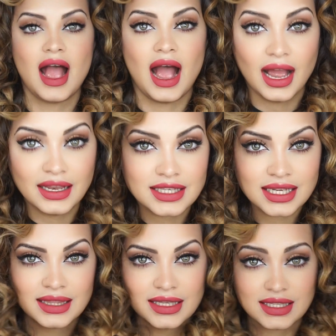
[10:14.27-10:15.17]
And
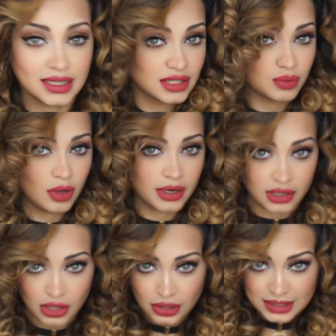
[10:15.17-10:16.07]
this is what
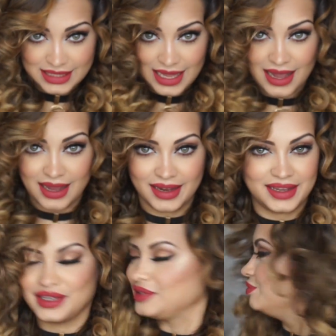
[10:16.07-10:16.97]
it looks like.